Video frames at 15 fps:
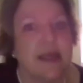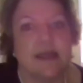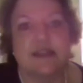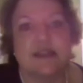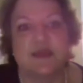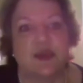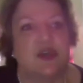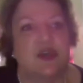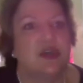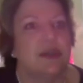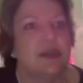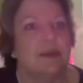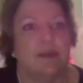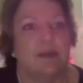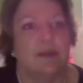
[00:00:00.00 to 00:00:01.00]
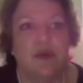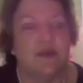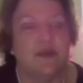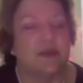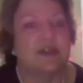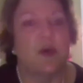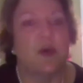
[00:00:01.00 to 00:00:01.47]
We couldn't move. It was
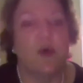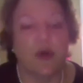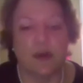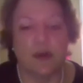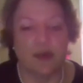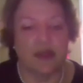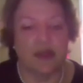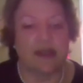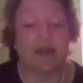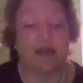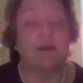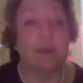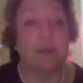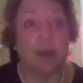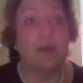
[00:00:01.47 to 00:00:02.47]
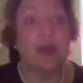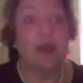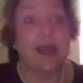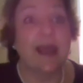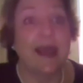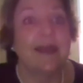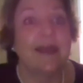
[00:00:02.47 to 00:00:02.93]
horrible. And I remembered I
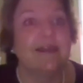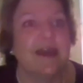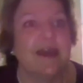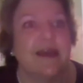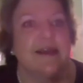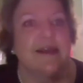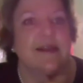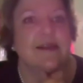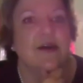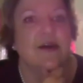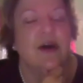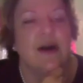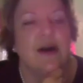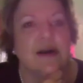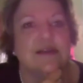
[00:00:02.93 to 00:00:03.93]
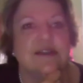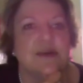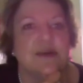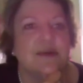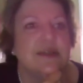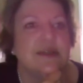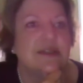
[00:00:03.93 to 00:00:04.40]
had that in the car, so we
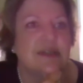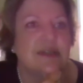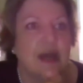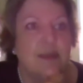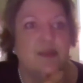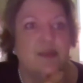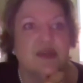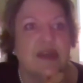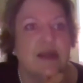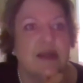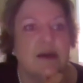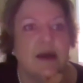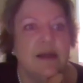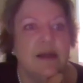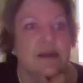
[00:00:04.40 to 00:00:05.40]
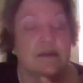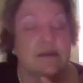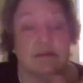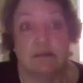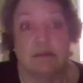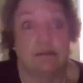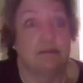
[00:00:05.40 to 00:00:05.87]
stopped, put that on, and
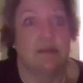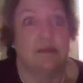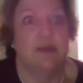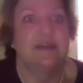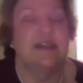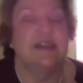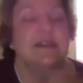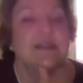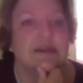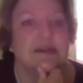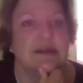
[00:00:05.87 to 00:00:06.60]
it was instant.